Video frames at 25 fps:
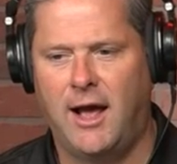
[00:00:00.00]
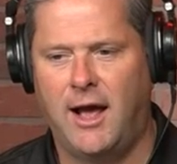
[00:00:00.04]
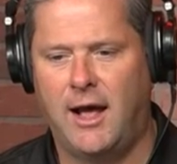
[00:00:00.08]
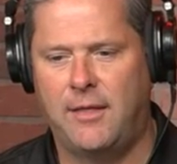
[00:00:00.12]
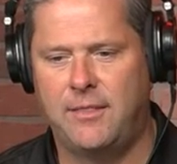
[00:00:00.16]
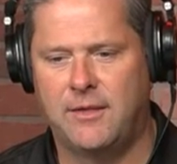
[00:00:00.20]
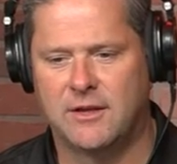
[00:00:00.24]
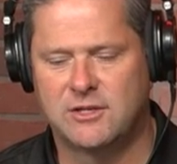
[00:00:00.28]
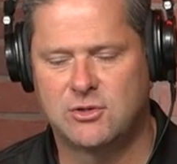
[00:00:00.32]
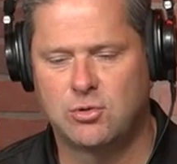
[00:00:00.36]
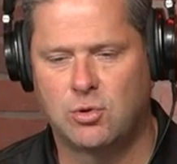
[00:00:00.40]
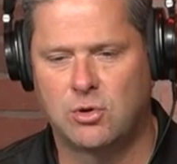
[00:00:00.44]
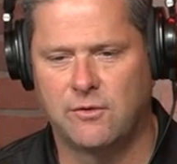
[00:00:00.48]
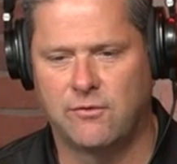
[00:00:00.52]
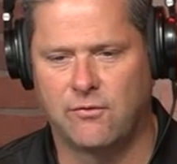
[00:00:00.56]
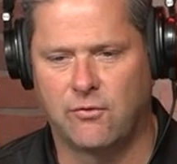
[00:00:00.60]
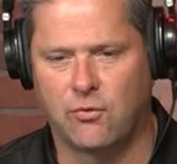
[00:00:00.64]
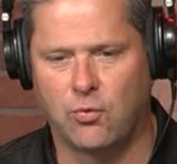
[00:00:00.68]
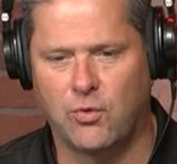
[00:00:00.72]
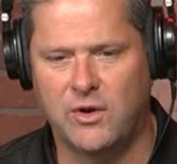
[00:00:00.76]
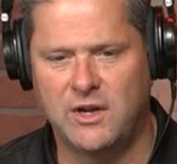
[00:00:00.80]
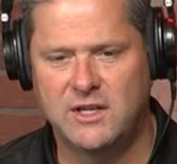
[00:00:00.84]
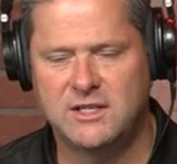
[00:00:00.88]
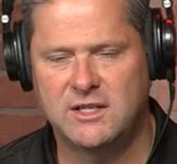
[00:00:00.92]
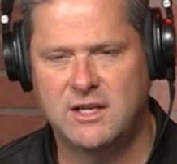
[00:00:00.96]
And the sort of
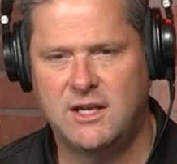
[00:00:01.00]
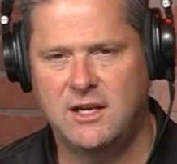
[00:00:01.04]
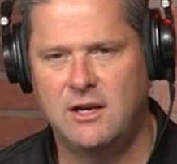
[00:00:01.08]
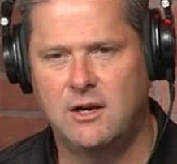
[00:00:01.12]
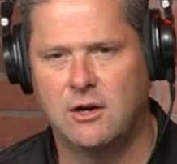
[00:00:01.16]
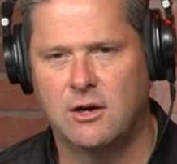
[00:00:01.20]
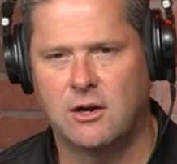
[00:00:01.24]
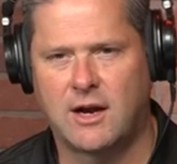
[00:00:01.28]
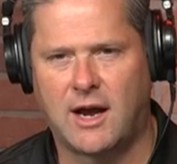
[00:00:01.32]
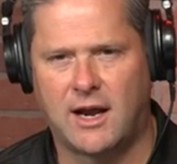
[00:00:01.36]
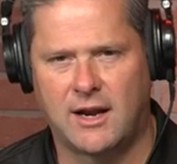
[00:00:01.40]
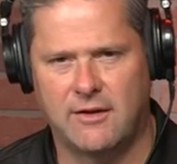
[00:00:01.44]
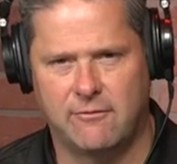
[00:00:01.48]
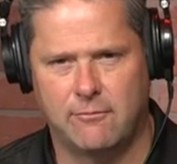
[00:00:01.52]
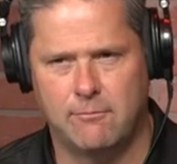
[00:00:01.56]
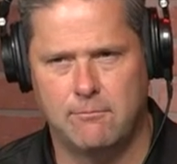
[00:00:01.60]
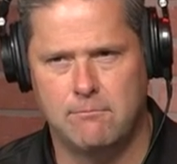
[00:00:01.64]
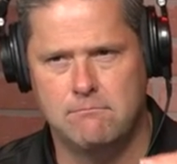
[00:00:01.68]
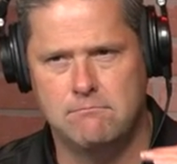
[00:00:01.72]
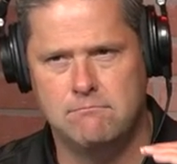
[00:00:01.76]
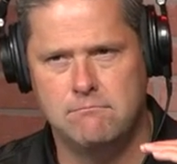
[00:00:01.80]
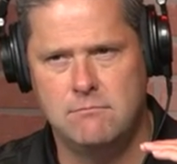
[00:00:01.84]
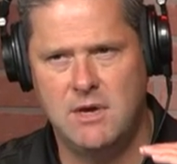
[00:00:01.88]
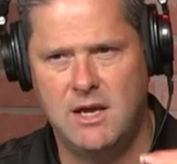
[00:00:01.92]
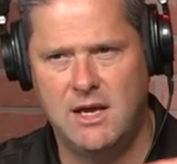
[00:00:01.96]
riskier kind of
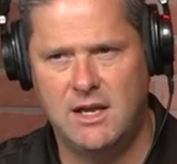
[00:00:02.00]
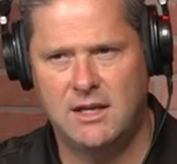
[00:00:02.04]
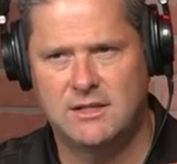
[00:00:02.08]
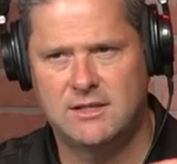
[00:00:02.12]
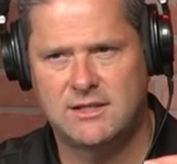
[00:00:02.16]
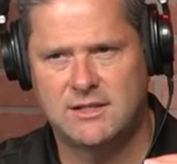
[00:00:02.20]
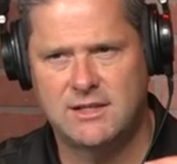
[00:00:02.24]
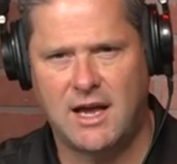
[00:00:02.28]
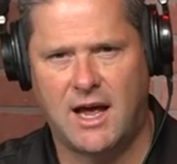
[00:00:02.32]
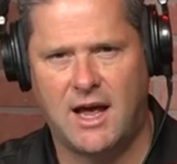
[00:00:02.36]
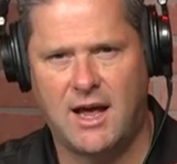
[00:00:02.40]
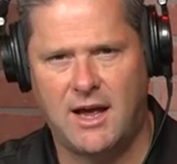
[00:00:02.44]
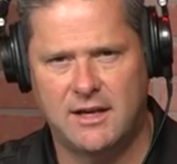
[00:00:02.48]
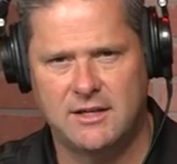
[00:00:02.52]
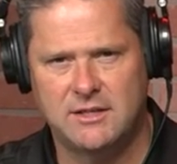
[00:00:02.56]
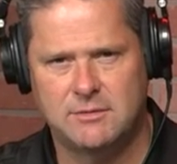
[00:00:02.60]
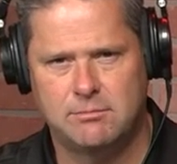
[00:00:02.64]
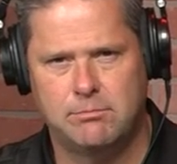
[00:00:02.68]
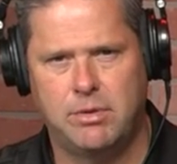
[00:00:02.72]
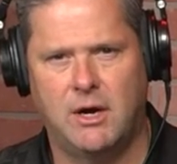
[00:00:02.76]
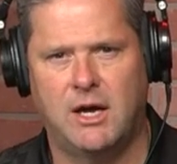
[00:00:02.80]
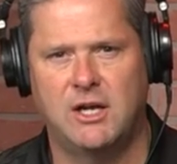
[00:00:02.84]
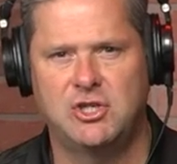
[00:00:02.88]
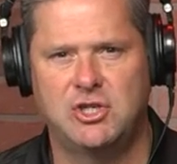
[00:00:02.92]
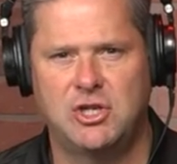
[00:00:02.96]
mid-size
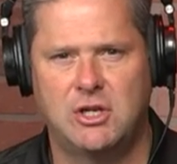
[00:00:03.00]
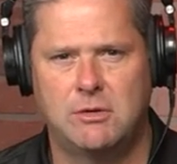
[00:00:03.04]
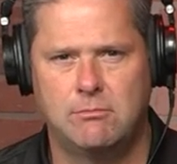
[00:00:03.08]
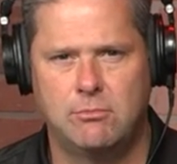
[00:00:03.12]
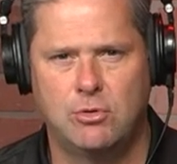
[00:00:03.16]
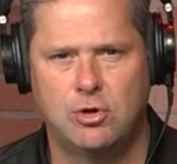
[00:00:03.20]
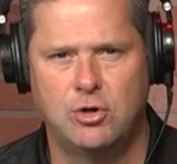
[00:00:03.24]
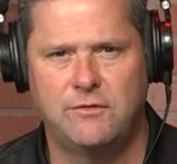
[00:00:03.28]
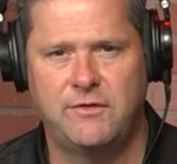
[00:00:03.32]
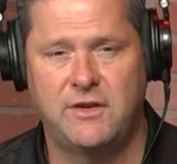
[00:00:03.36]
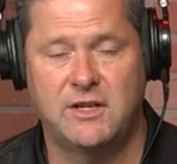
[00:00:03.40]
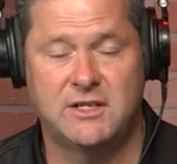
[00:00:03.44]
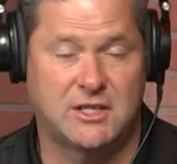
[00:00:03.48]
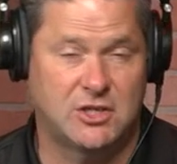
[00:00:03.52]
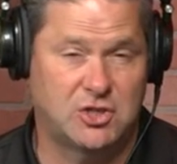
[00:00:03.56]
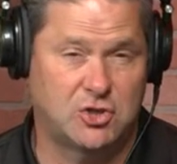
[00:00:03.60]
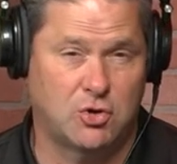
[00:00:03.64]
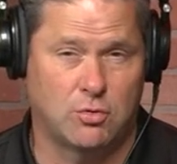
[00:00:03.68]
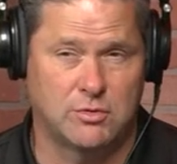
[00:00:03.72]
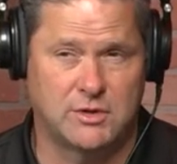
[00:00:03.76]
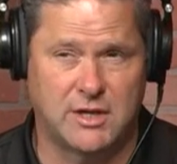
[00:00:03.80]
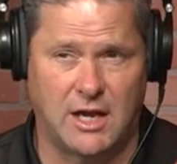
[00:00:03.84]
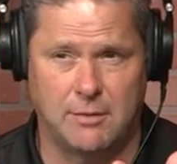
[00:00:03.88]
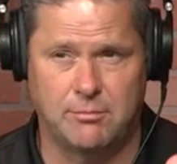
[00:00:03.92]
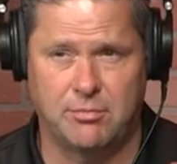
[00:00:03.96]
budget movies just
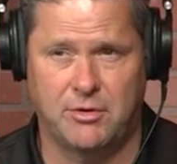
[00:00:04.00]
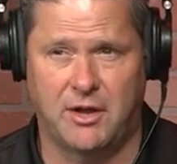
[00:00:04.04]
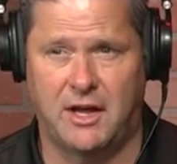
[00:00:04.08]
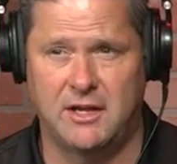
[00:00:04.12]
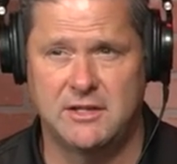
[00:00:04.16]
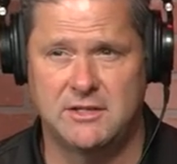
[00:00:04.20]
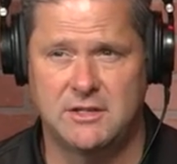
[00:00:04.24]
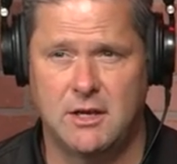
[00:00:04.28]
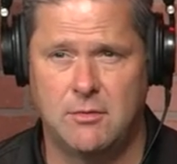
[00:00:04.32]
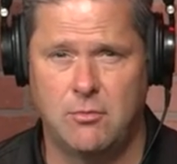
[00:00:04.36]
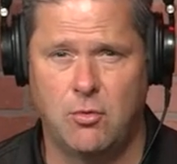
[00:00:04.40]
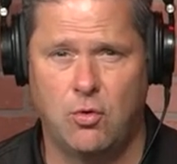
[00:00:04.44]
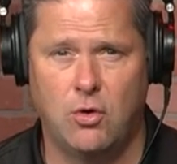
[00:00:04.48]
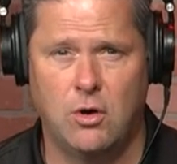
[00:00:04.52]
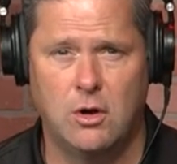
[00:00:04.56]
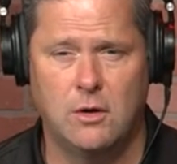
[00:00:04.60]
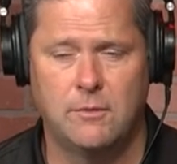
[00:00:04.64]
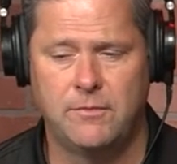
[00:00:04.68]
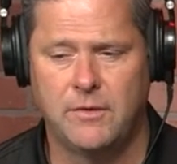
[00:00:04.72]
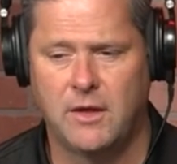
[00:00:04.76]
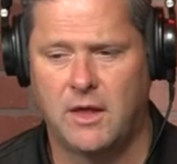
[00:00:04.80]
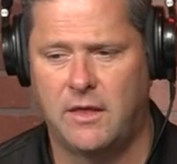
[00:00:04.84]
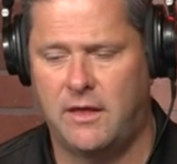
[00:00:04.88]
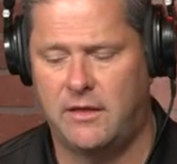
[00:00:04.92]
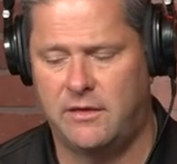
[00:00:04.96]
don't take place anymore.
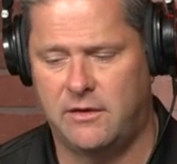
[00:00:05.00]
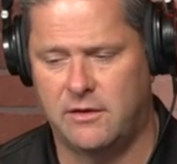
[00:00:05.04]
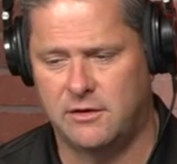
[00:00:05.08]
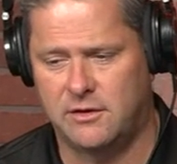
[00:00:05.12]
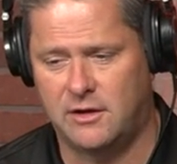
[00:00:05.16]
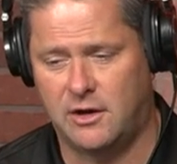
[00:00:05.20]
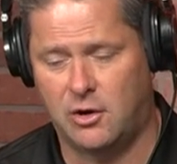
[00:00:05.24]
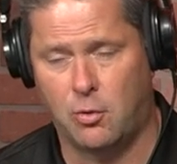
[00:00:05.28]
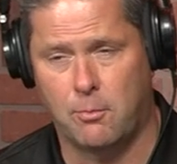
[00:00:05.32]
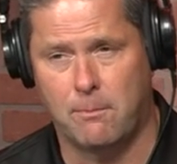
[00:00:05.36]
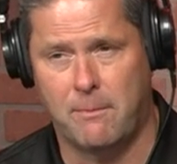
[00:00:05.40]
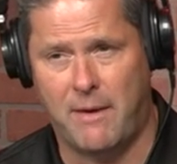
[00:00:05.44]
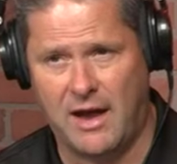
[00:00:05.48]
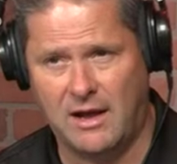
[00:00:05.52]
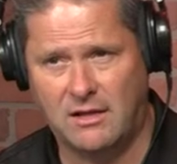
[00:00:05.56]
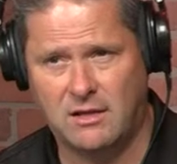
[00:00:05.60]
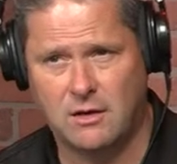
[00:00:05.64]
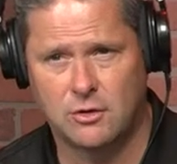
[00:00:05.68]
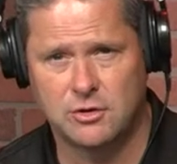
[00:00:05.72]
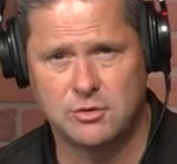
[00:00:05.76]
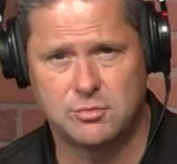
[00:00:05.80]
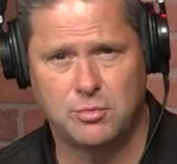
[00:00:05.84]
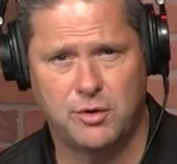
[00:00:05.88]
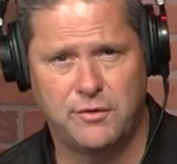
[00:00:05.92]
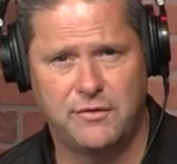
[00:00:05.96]
They don't make
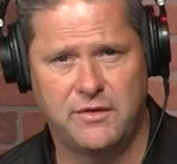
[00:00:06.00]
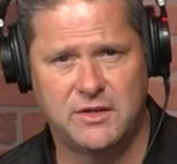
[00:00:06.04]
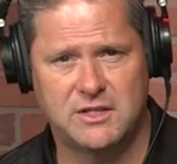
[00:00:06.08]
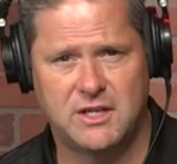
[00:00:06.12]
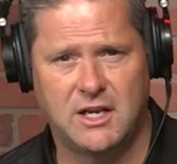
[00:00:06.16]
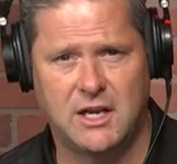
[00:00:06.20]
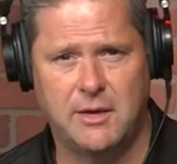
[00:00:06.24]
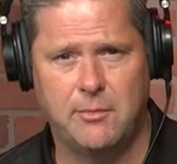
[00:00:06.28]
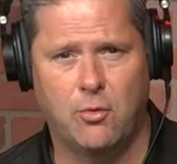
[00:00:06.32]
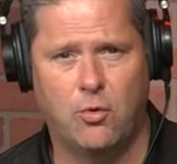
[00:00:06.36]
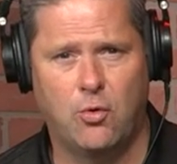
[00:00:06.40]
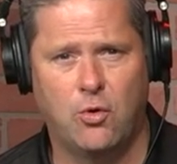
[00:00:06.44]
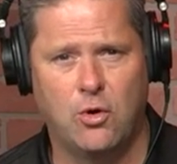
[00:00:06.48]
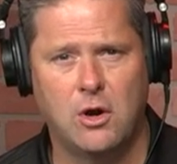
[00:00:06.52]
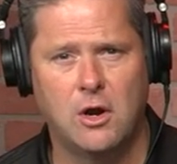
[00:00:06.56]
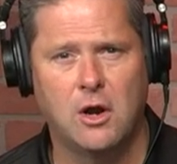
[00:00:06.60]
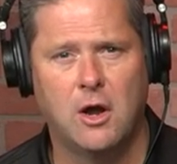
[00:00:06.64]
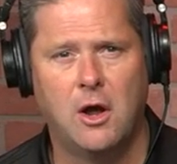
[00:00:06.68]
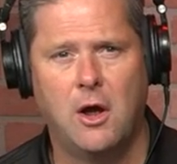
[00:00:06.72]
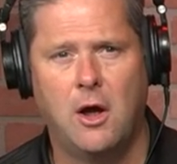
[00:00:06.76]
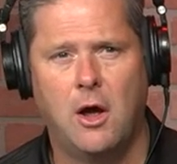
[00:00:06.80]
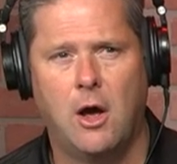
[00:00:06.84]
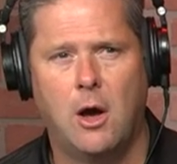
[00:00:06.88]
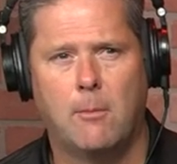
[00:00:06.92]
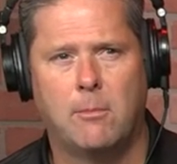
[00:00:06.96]
those movies anymore.
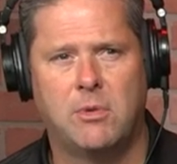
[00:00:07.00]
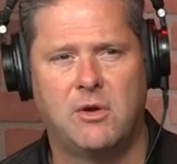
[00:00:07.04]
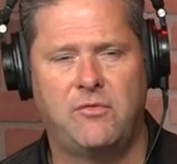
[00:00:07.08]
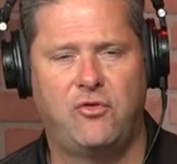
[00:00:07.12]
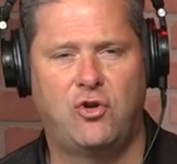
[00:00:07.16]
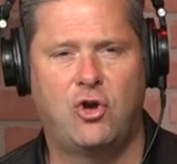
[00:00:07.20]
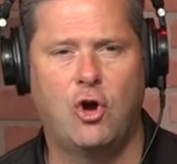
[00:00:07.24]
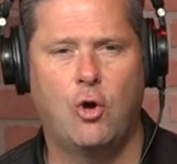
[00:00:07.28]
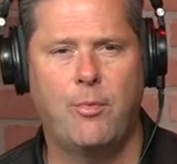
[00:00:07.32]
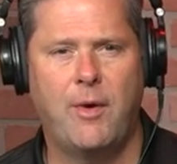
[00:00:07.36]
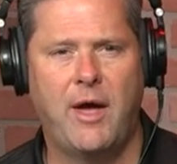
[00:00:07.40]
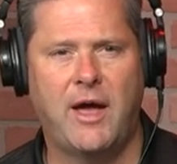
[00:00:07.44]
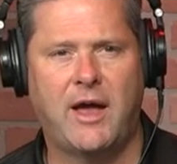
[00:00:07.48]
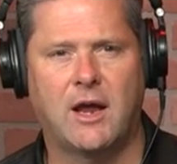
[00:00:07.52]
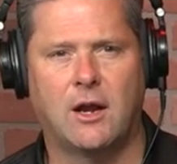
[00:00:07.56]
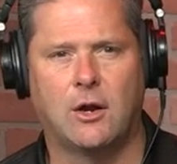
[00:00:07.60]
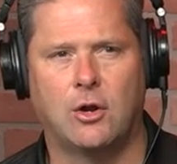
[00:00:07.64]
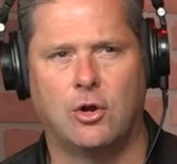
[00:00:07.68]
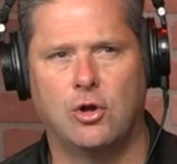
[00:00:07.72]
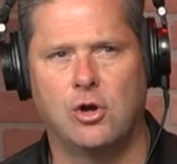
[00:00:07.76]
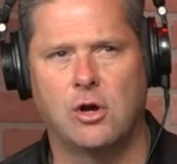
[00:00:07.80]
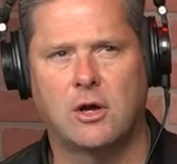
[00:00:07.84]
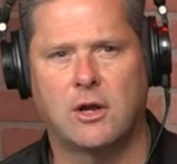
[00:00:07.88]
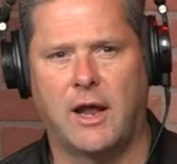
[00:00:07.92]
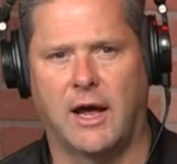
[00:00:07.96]
But if you go back and
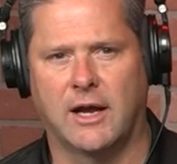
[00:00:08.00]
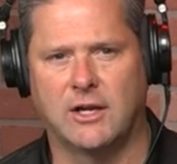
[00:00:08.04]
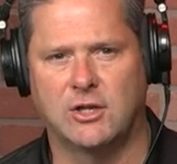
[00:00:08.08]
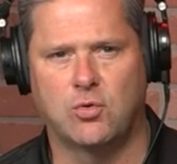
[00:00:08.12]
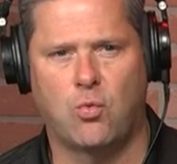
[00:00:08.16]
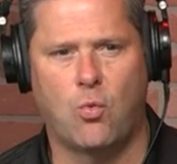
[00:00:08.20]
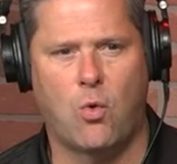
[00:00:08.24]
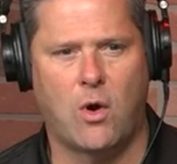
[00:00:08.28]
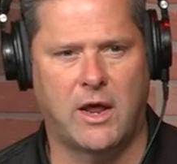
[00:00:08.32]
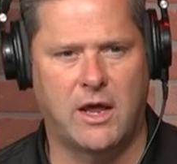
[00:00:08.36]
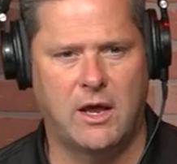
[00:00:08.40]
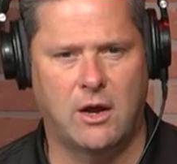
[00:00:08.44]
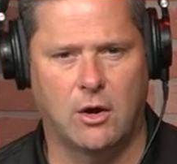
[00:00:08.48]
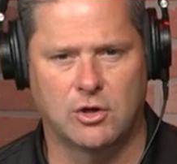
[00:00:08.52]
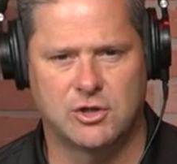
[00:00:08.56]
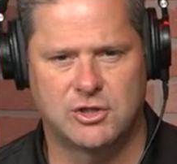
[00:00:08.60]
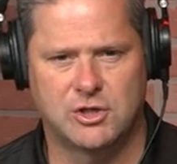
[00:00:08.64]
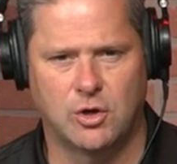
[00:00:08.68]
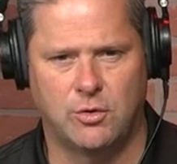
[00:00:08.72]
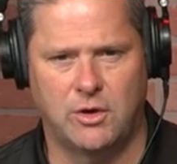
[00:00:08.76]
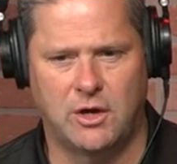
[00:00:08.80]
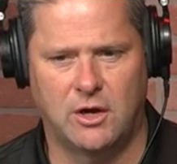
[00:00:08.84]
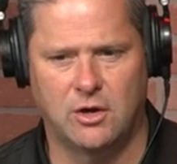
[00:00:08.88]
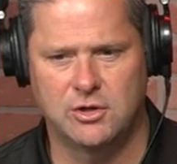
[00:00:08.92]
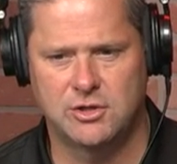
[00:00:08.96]
look, like, 20 or
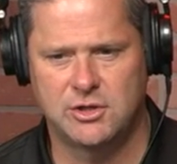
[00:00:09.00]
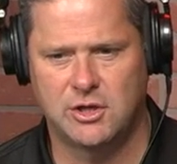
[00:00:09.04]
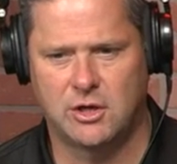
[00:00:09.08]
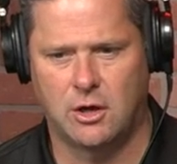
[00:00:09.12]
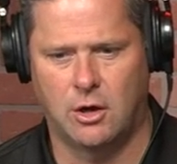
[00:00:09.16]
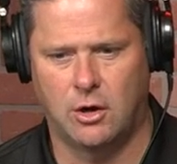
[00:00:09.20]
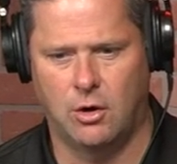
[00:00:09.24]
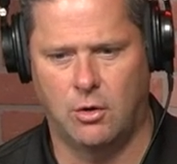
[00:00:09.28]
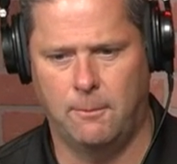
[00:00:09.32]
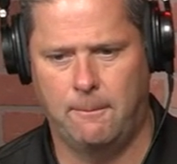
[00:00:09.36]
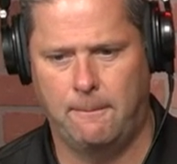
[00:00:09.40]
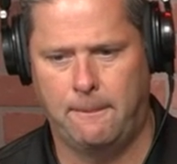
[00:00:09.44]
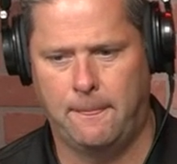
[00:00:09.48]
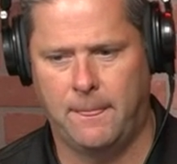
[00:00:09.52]
so years ago,